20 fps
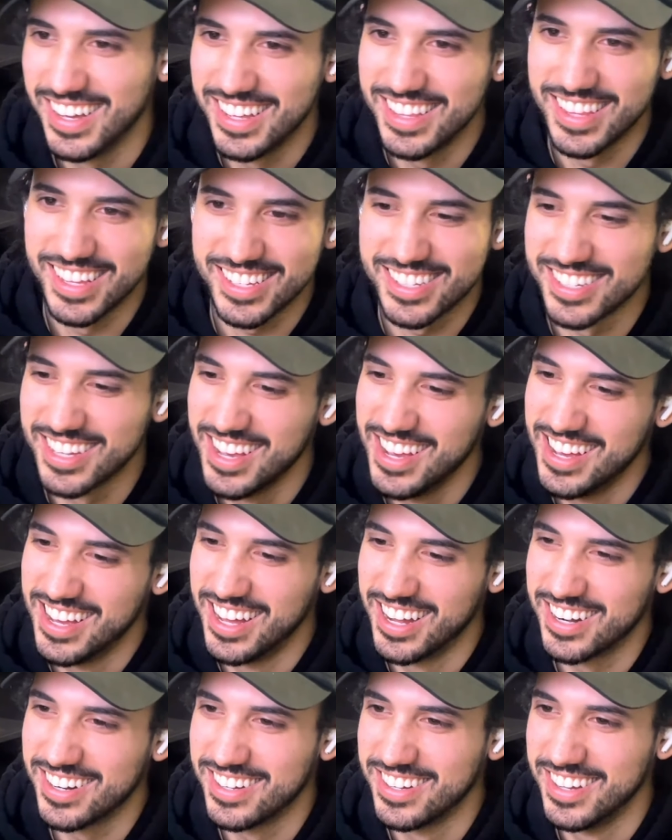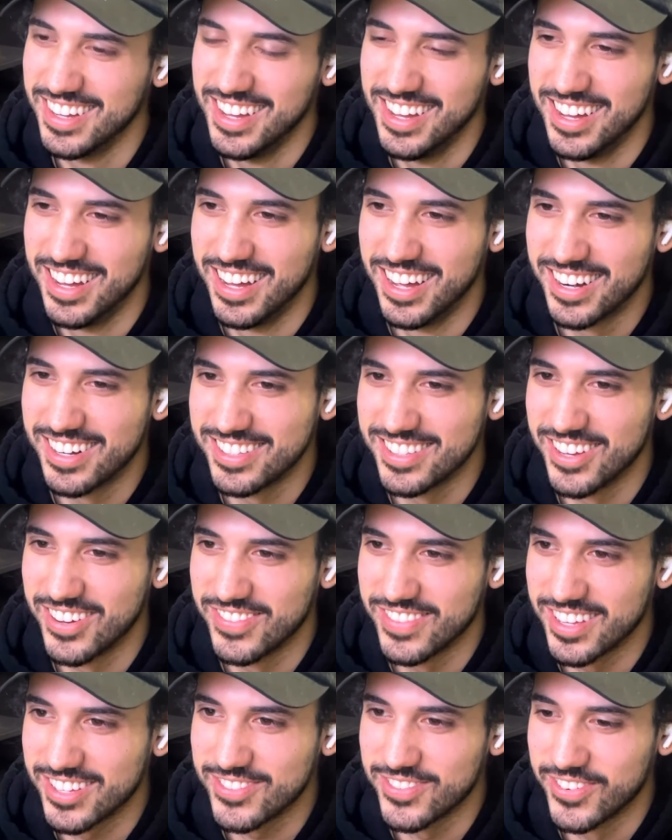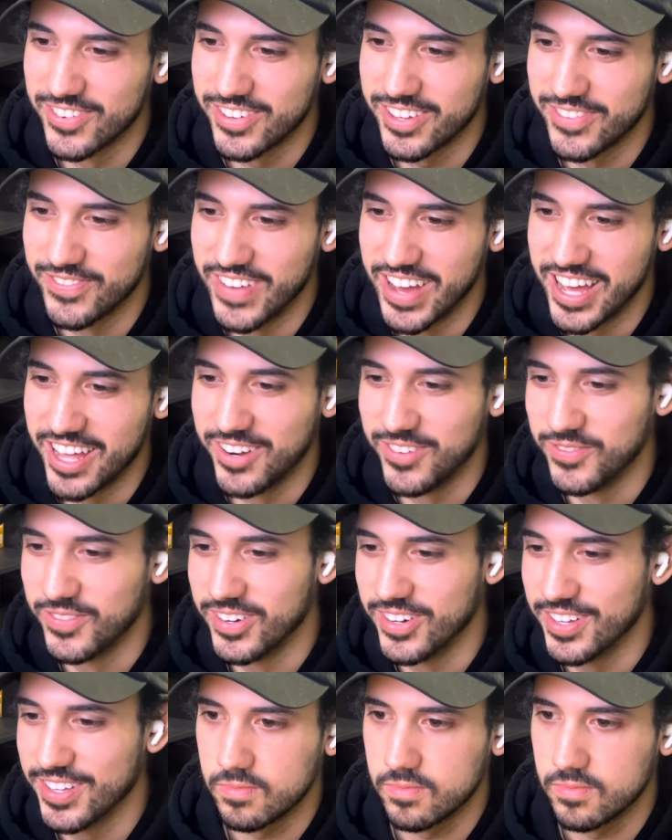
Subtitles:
I don't know if that's what he meant, but